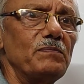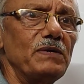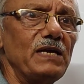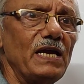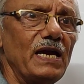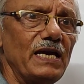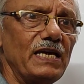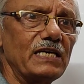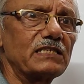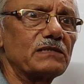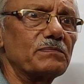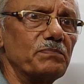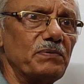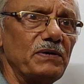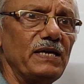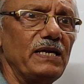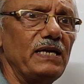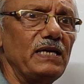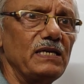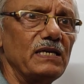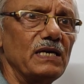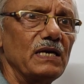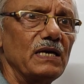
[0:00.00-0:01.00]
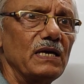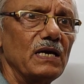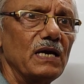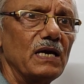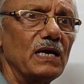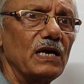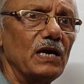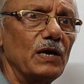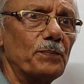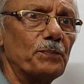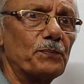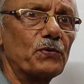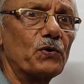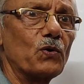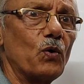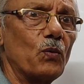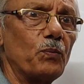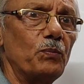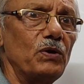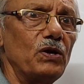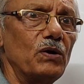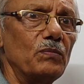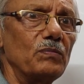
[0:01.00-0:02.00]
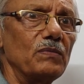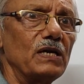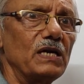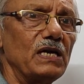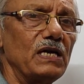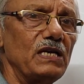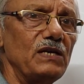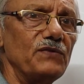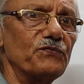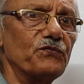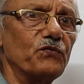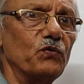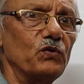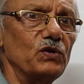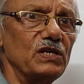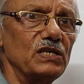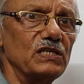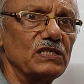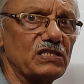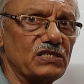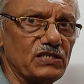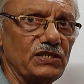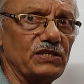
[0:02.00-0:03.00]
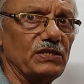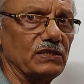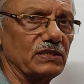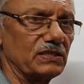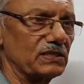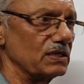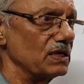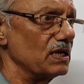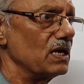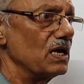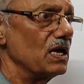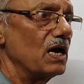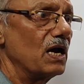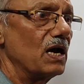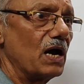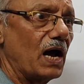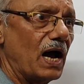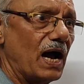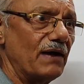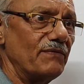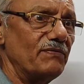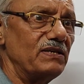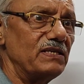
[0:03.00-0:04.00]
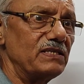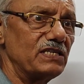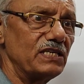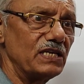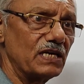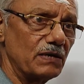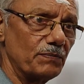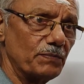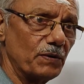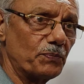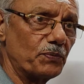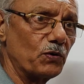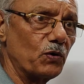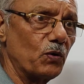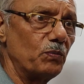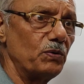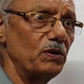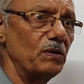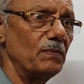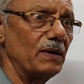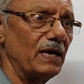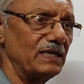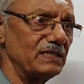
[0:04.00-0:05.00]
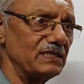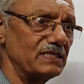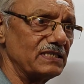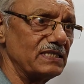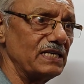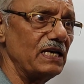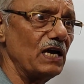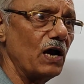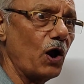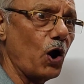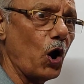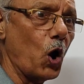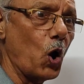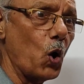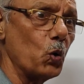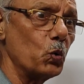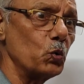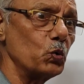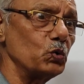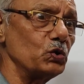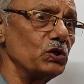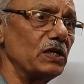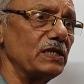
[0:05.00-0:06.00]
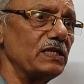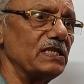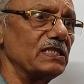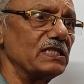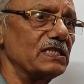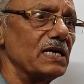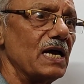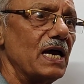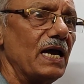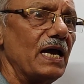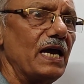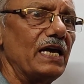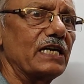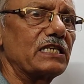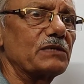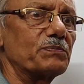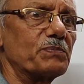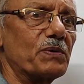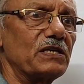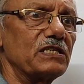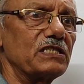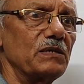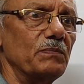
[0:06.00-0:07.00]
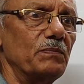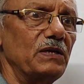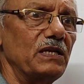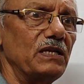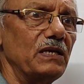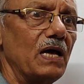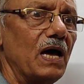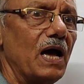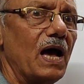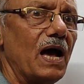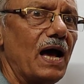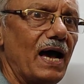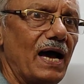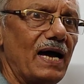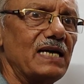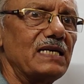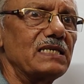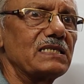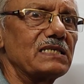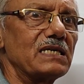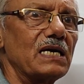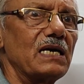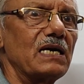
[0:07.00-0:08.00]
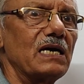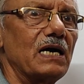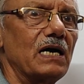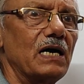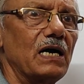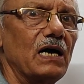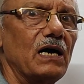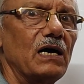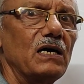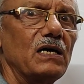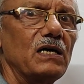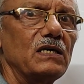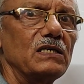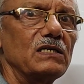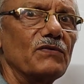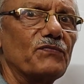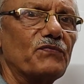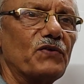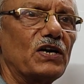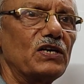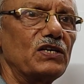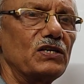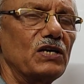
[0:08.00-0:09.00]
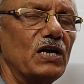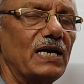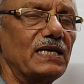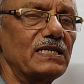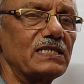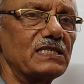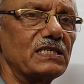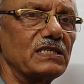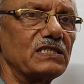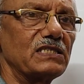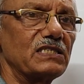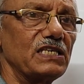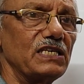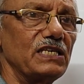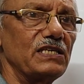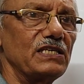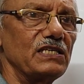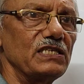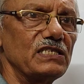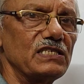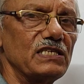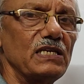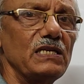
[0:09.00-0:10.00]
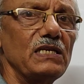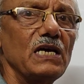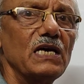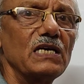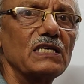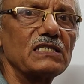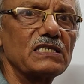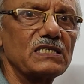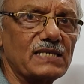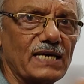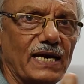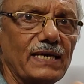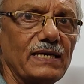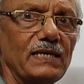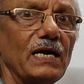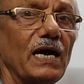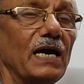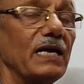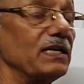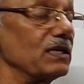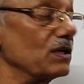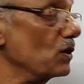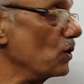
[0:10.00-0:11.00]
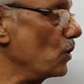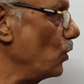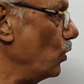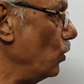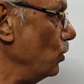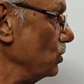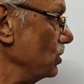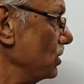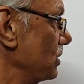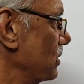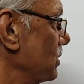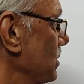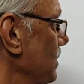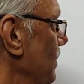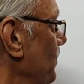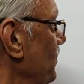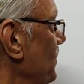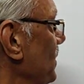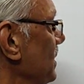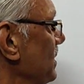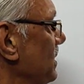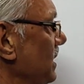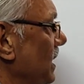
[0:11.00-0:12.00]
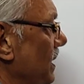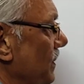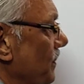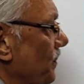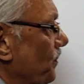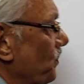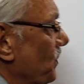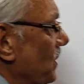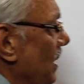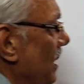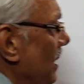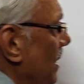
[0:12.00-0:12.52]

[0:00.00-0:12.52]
me explain a problem in Fourier series. I will take up a problem and see how that is expressible as a series in sine and cos. See,